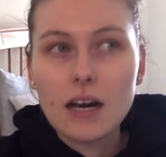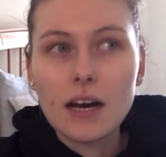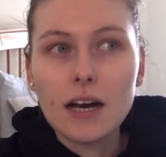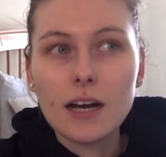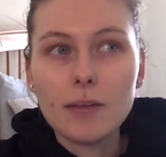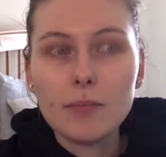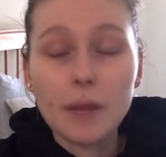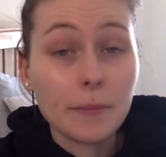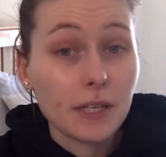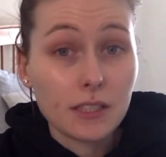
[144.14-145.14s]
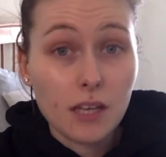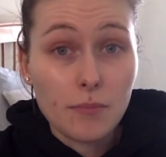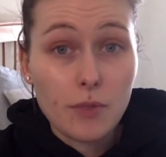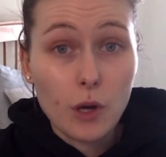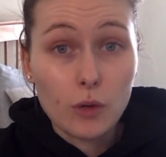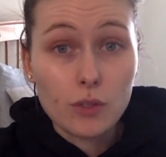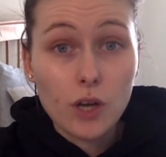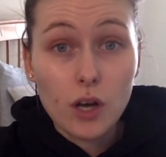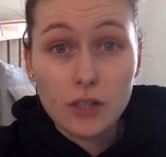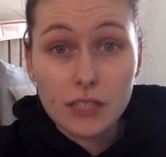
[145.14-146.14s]
Um, but I'm gonna lump those
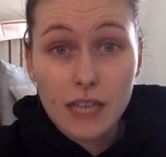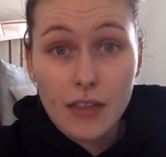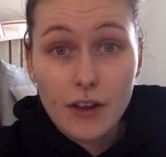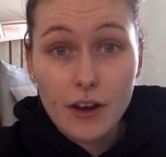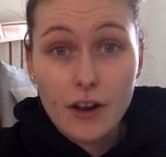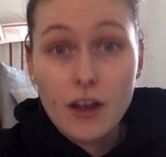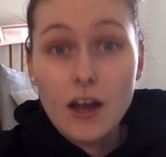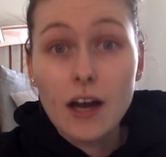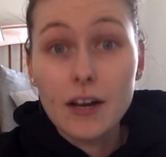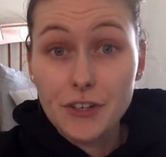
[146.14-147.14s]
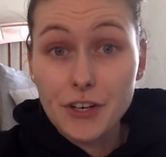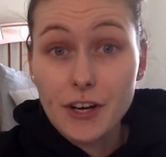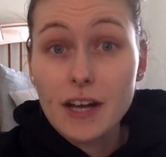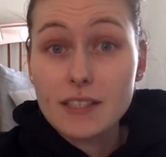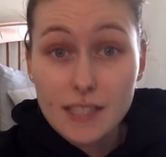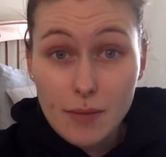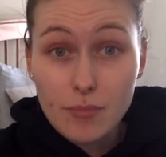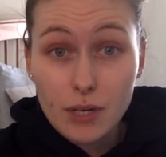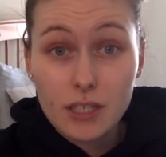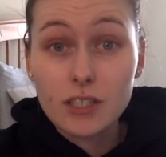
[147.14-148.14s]
all together under a
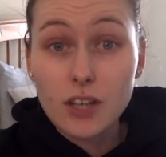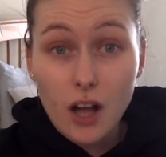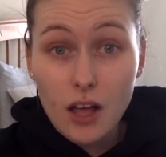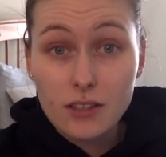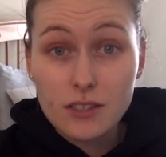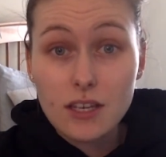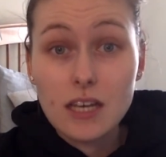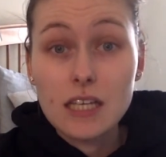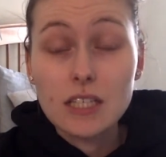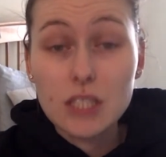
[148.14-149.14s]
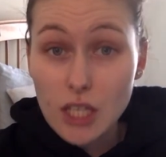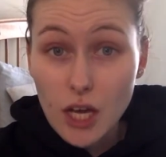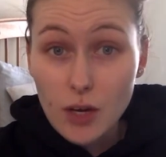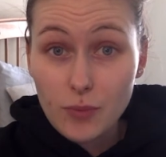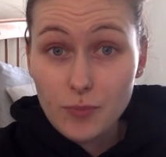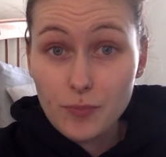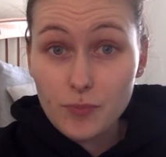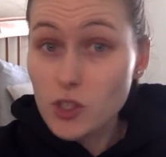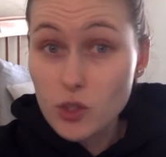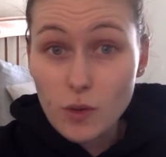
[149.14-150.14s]
separate cost. So
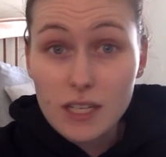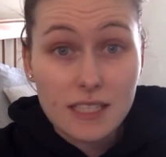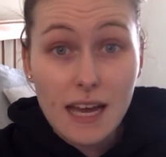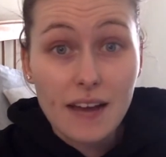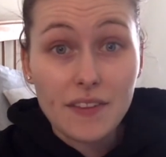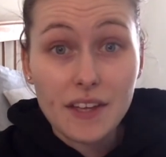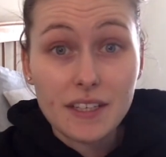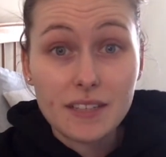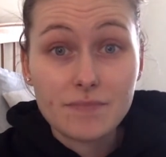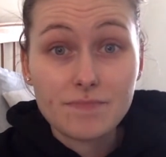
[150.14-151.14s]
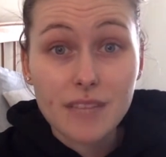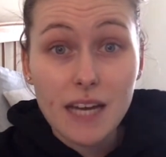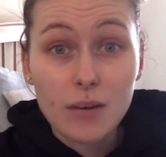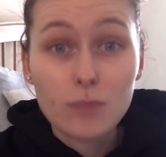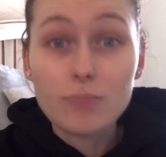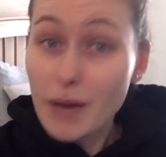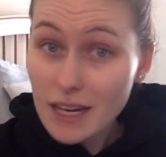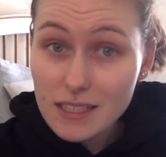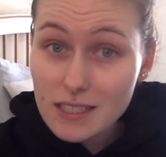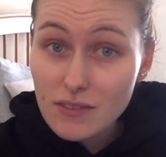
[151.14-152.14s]
just wanted to add that in. Now
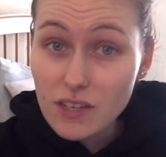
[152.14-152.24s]
back to the